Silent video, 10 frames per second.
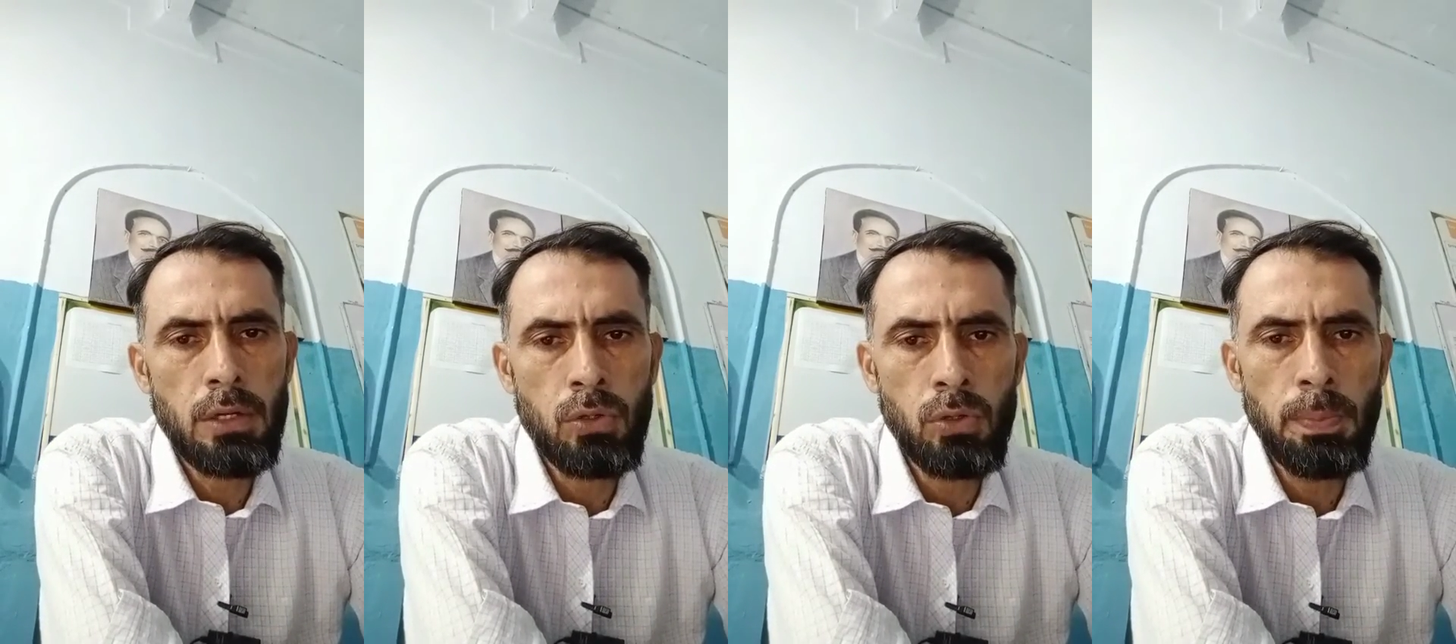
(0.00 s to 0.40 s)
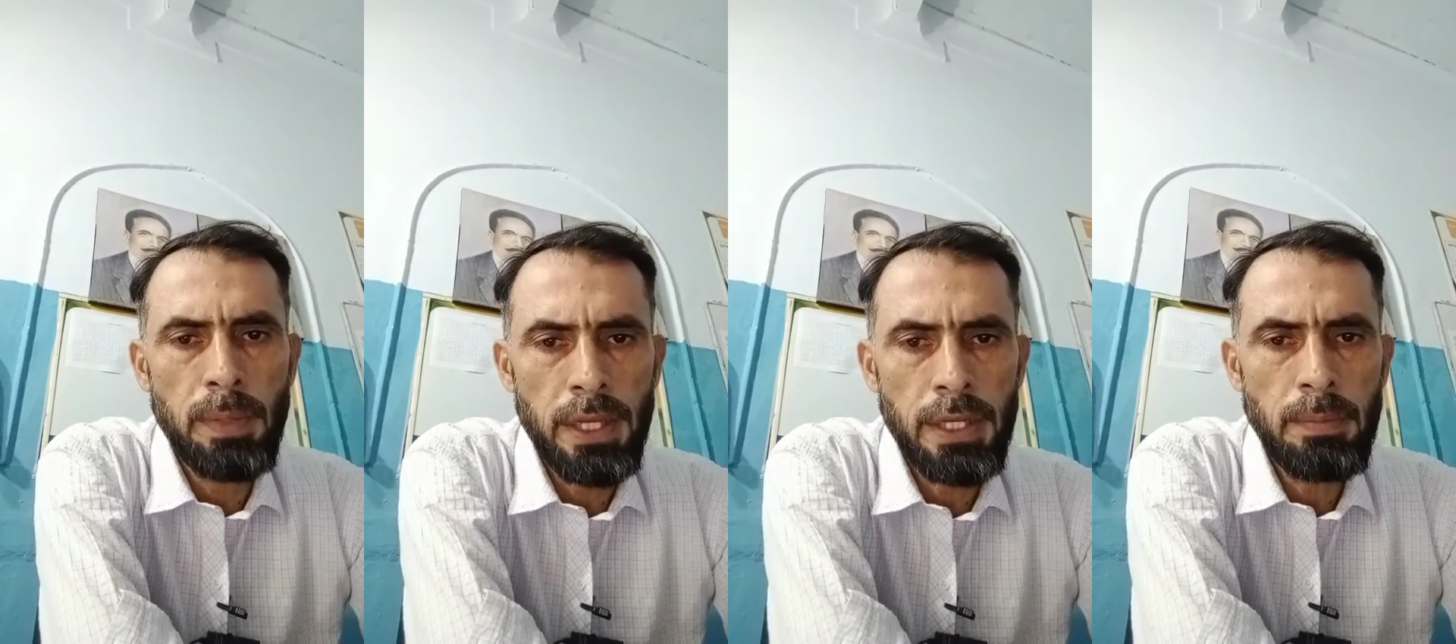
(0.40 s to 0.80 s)
group
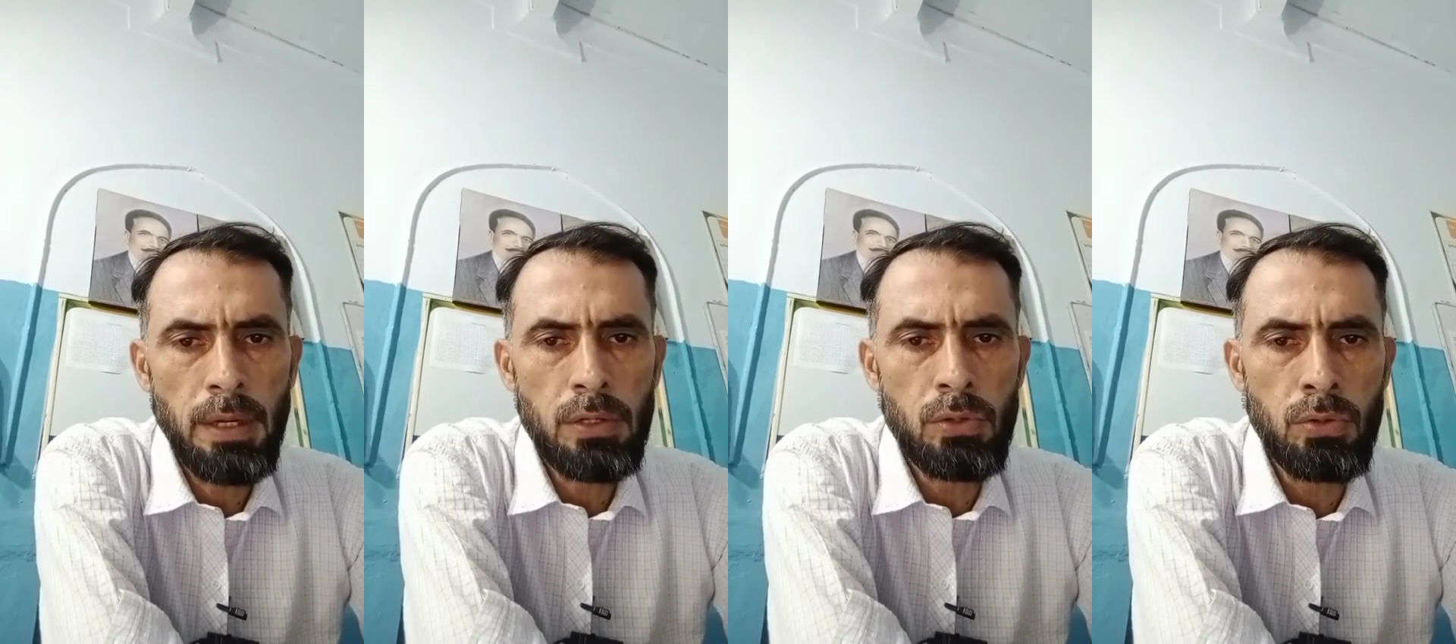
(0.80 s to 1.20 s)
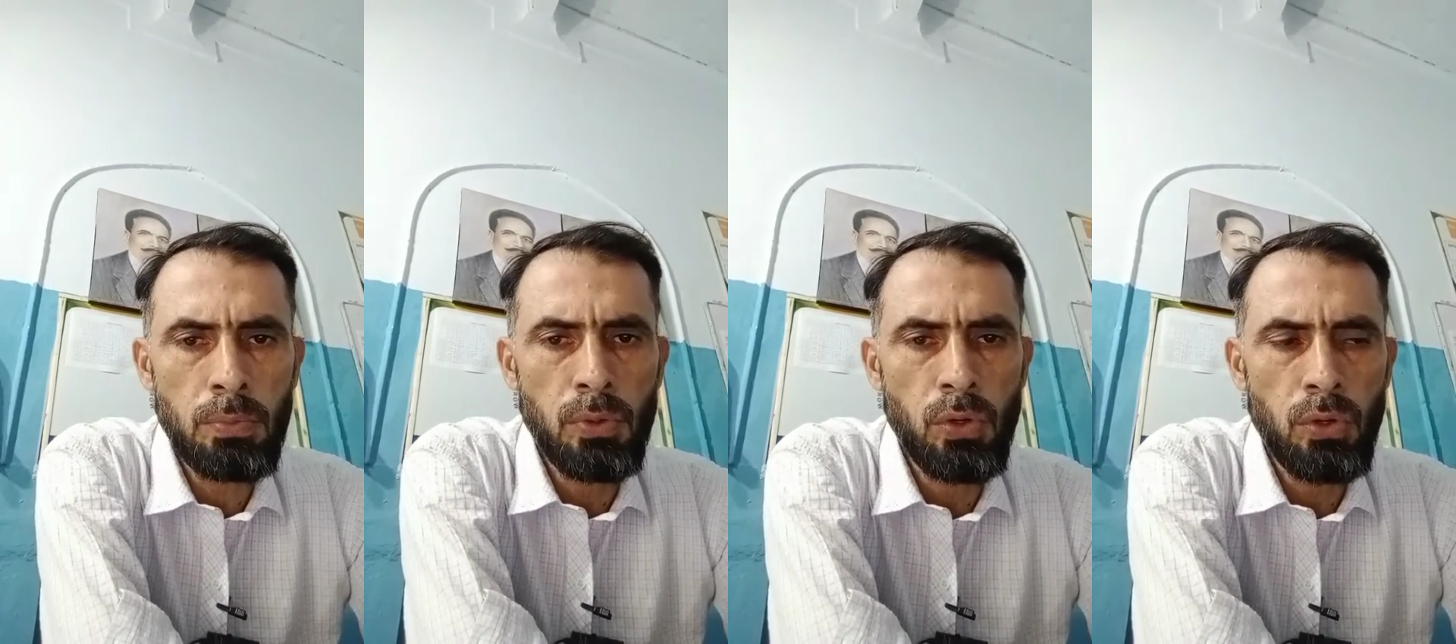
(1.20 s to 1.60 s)
aim or
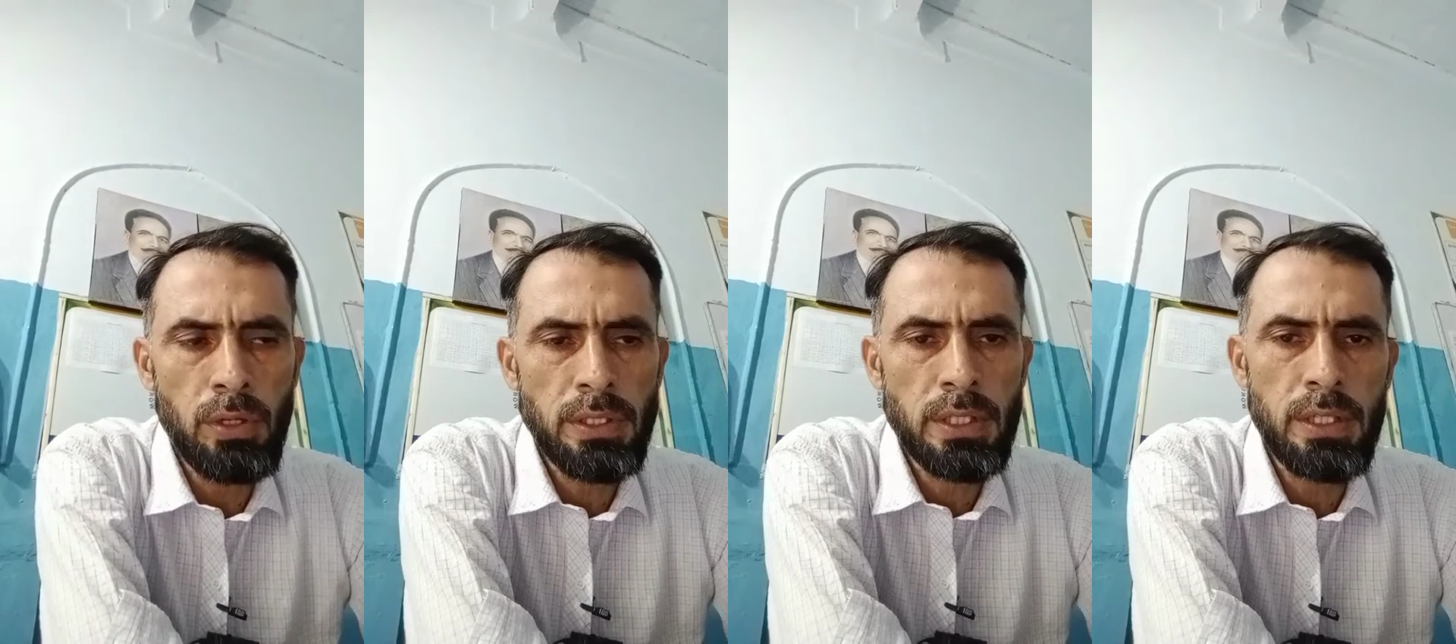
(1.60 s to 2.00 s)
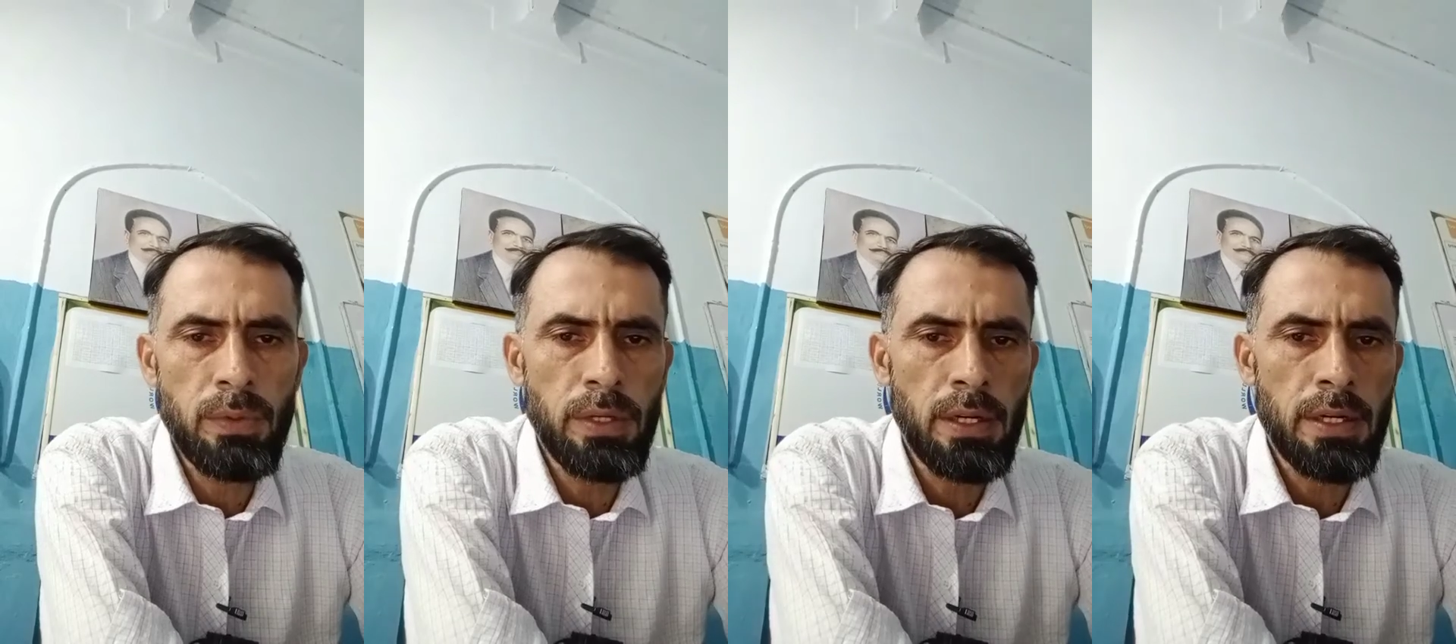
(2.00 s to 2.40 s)
group goal is
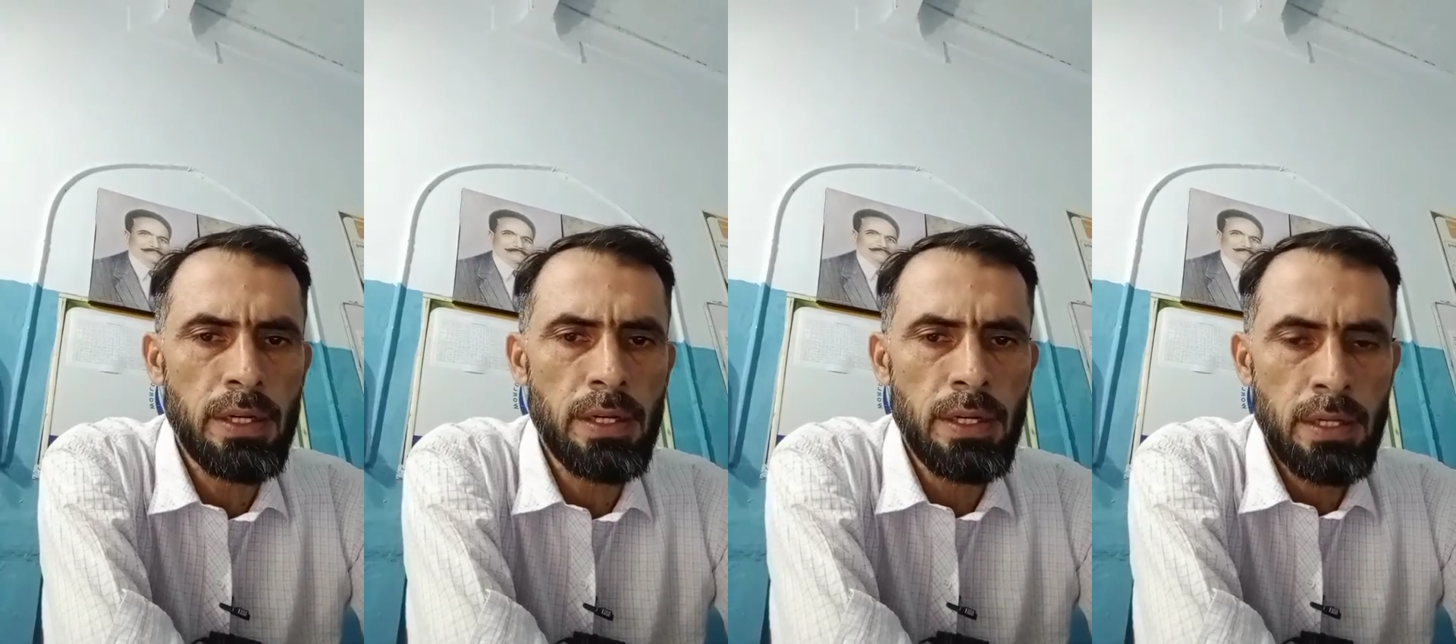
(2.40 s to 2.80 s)
given, or